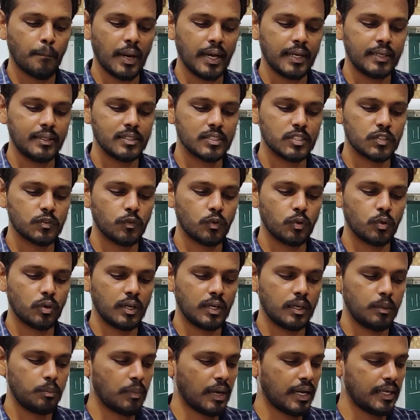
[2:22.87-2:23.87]
minus
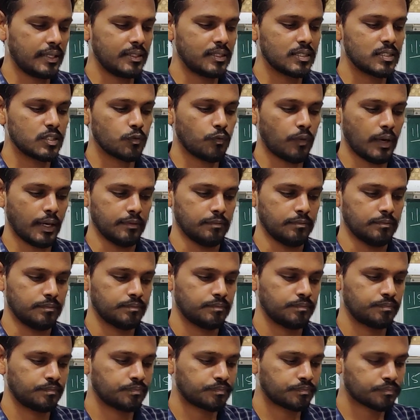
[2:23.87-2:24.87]
4 and minus 5.
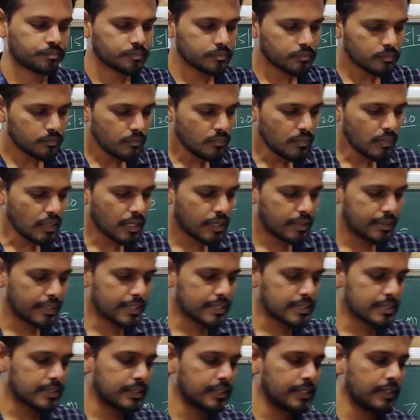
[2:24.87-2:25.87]

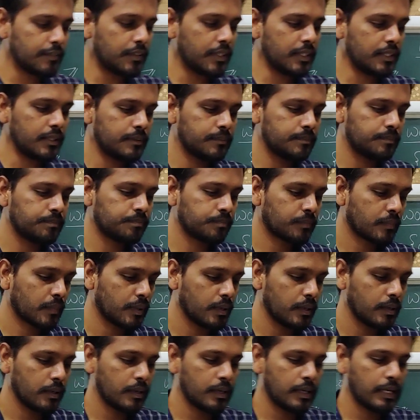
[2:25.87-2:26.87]
Next, third one,
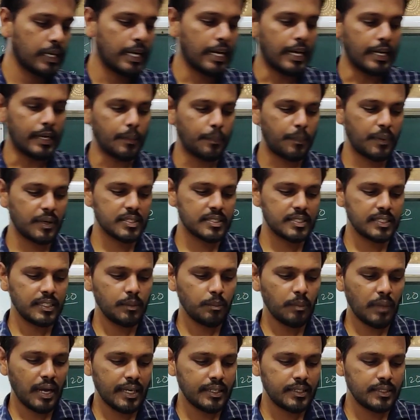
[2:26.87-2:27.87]

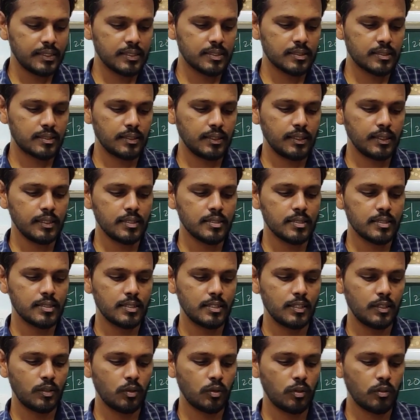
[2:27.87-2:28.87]
represent minus 3,
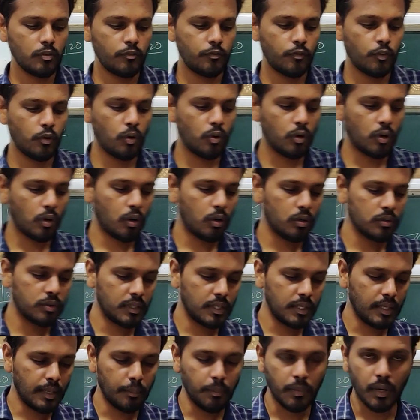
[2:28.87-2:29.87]
0, 4
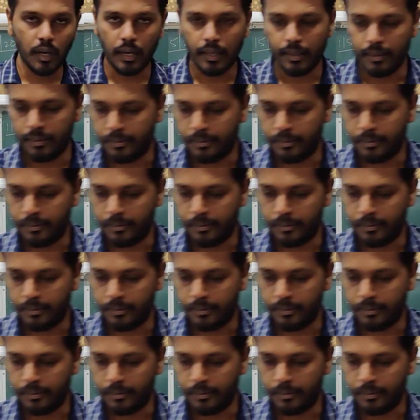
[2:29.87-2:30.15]
on the number